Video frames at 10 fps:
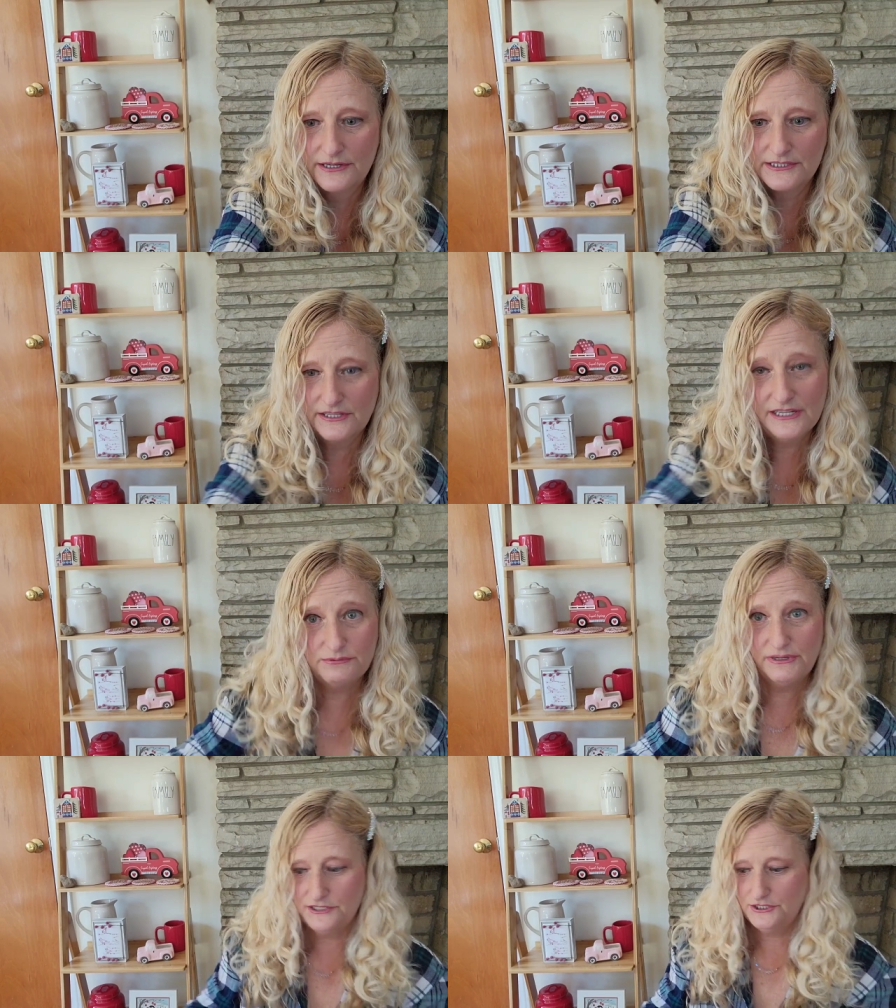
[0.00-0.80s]
So
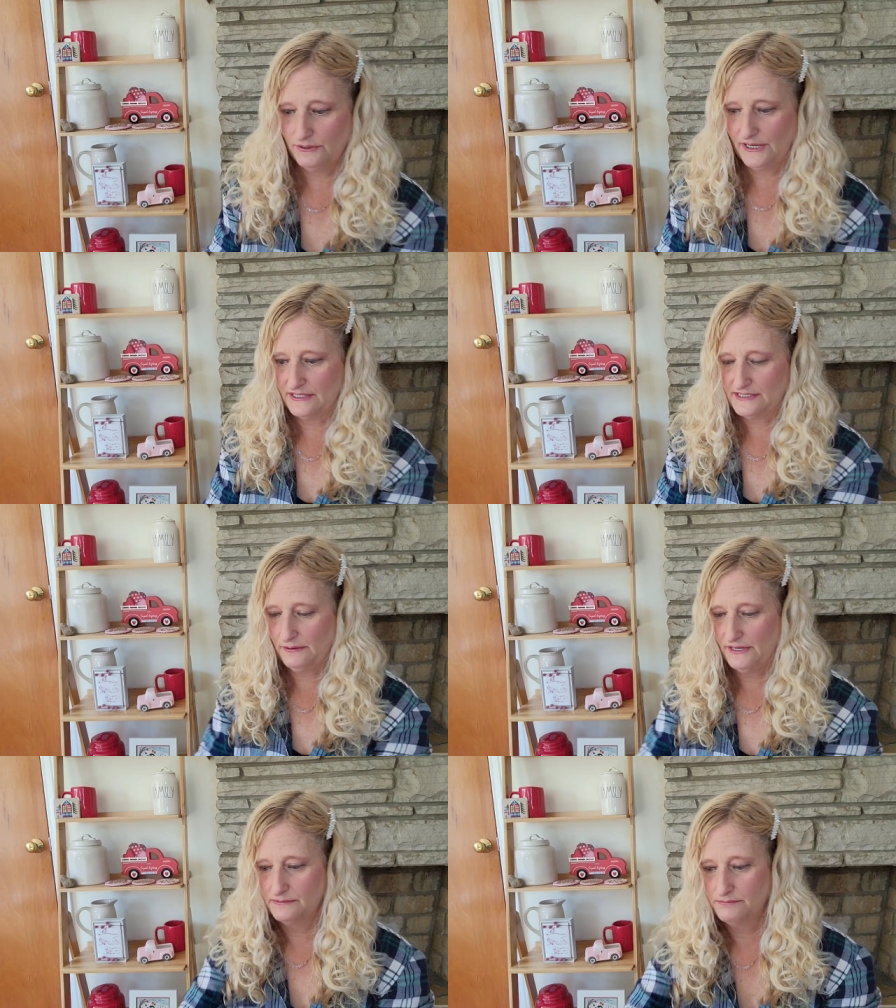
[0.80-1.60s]
that's what I do, and that's
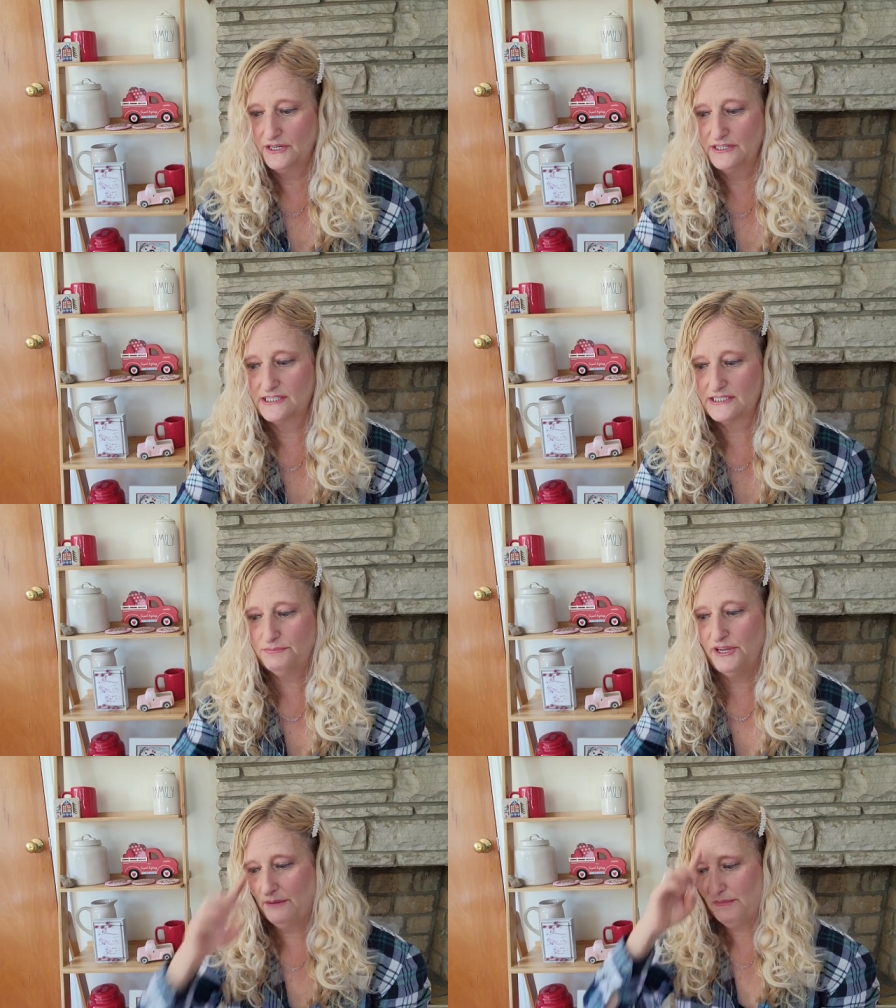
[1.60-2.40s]
how I'm going to
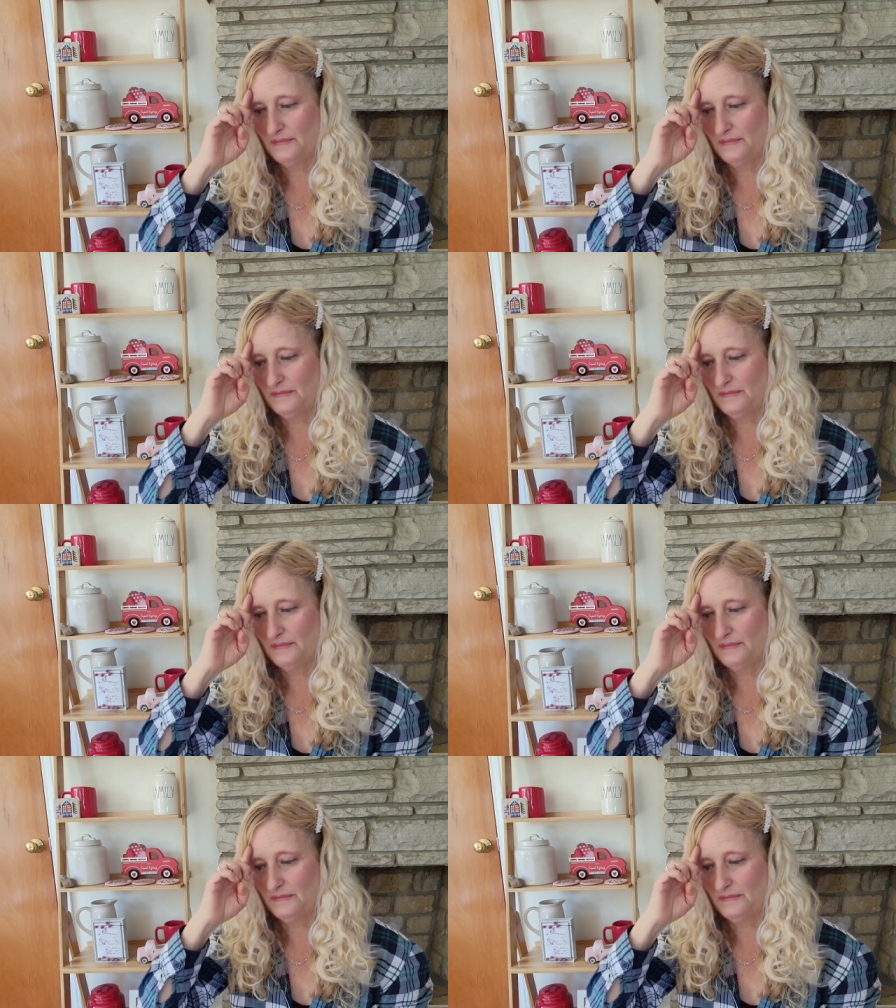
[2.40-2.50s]
display them.